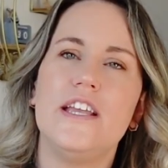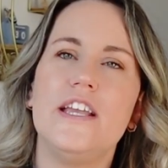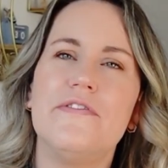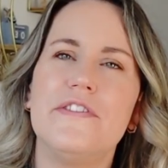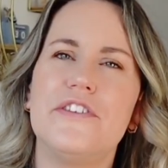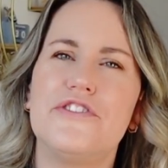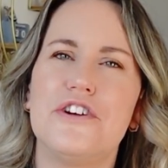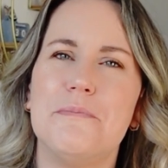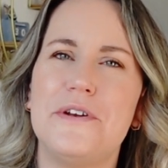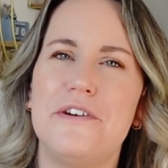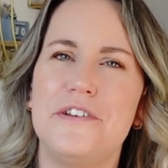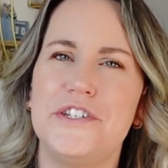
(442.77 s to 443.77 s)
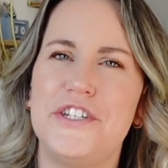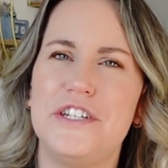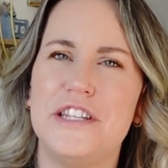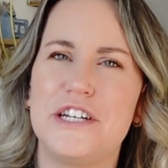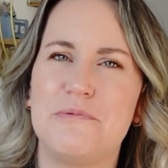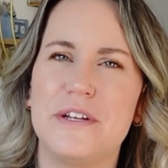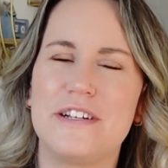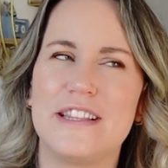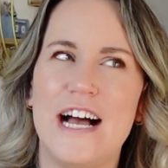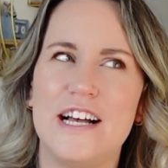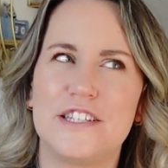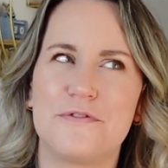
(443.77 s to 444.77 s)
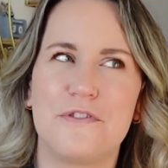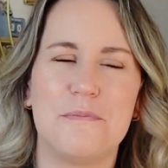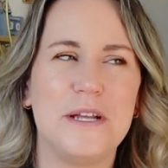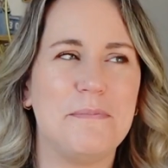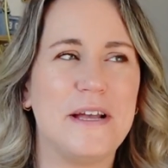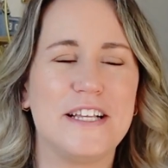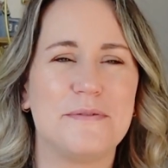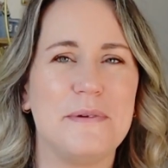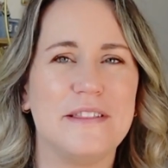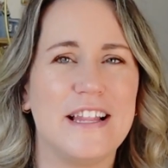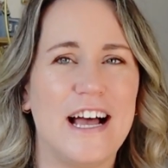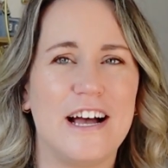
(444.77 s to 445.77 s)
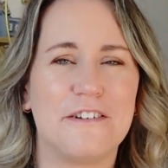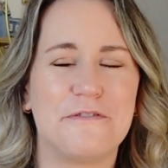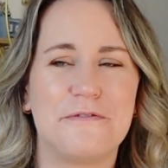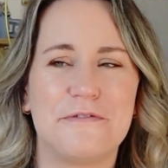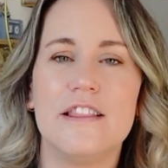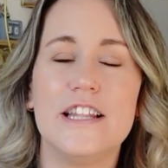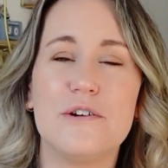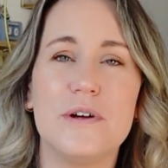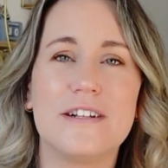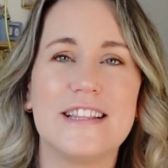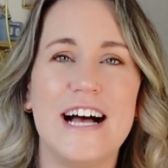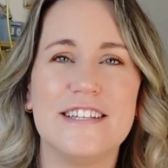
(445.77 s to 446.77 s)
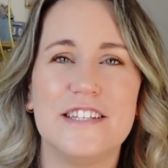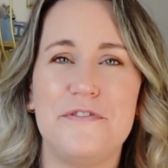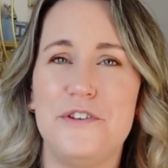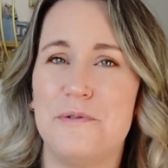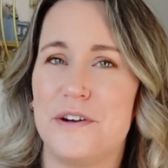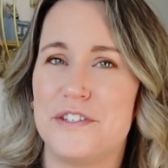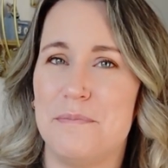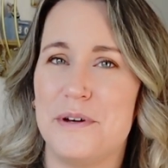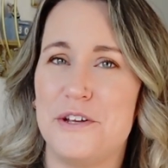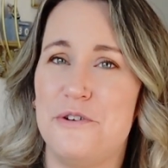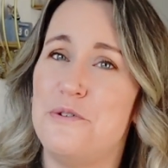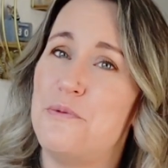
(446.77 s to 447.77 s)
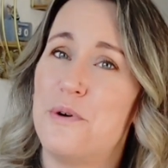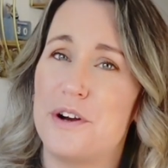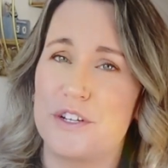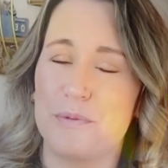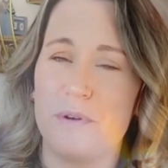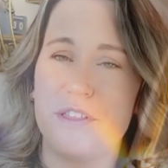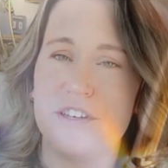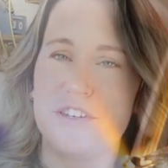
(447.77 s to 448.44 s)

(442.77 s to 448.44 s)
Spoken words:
Even the terminology liquid glass for me makes me laugh. Liquid glass, if you are somebody who works with